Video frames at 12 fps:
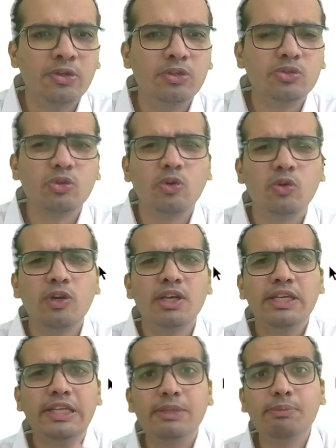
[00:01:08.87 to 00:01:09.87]
So
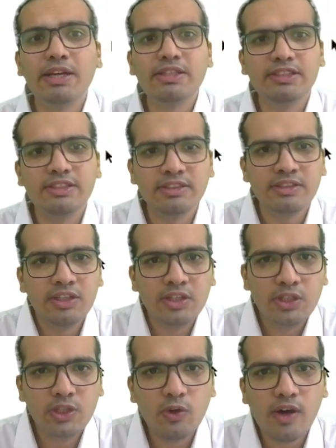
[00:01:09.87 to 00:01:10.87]
imagine
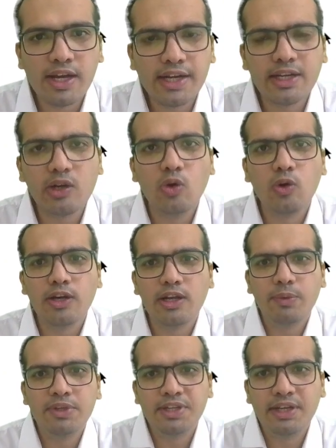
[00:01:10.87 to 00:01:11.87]
you are at a
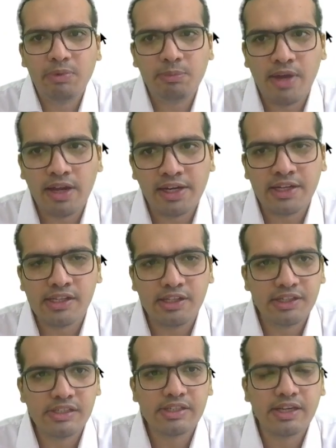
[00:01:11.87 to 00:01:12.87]
local vegetable market
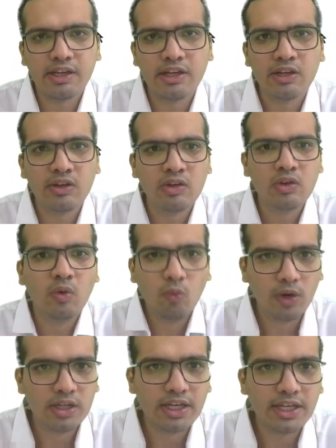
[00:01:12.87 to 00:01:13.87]
in India.
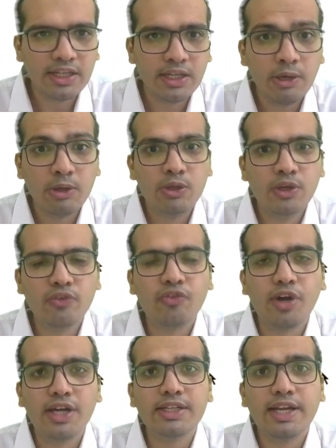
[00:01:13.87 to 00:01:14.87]
One day you
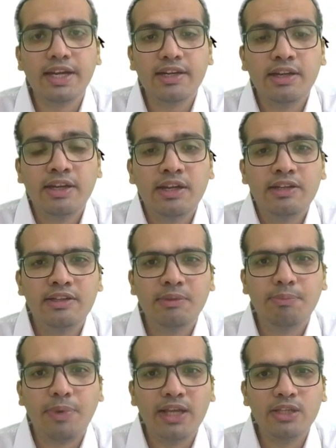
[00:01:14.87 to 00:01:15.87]
find that
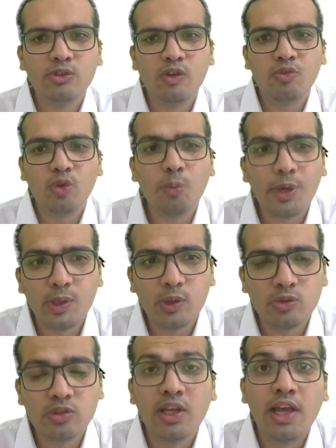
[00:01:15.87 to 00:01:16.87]
the price of
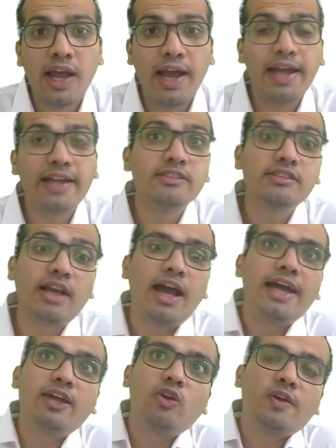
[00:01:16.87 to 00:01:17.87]
tomatoes has
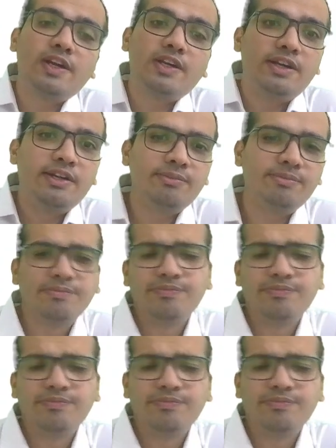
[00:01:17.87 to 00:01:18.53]
skyrocketed